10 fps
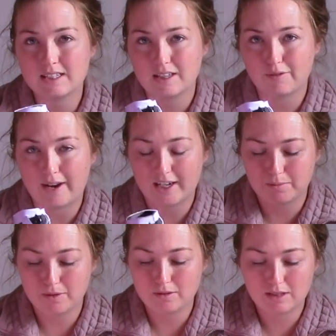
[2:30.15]
are the flex
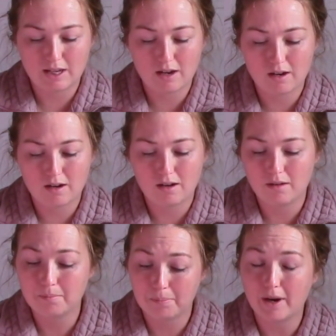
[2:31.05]
boots. They are
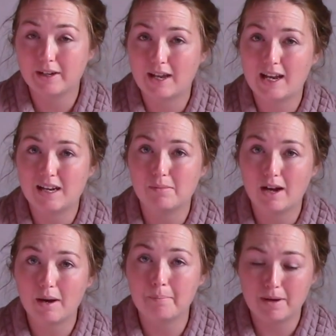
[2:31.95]
by name
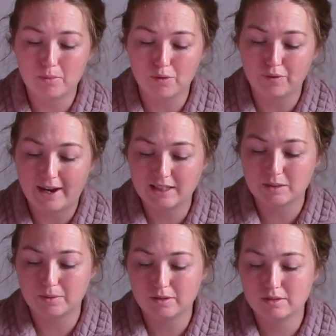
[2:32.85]
bit more
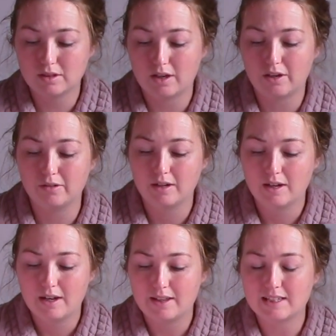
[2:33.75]
flexible, so
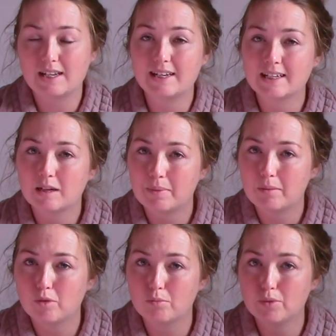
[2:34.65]
there's a little bit
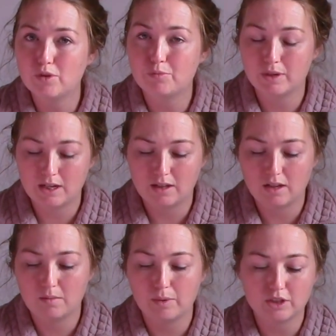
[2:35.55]
more movement in
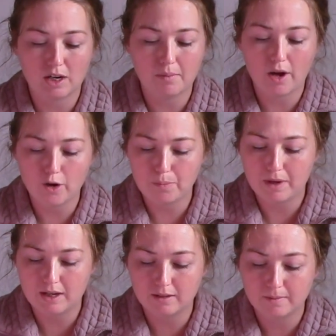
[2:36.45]
them, which I'm
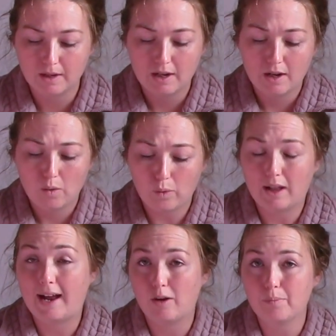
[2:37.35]
hoping will
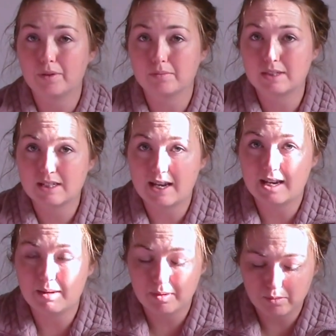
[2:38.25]
help them
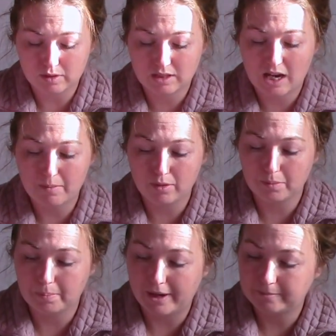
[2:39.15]
stay a bit more
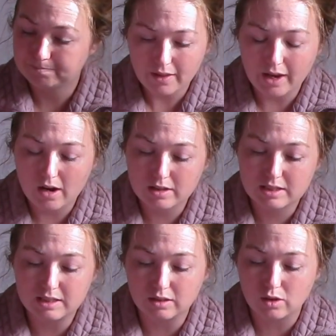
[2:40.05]
stable, but they are
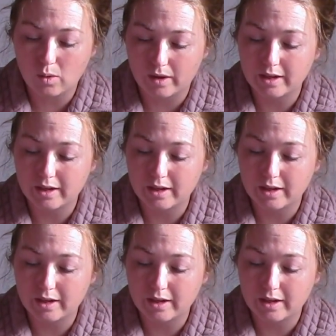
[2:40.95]
still quite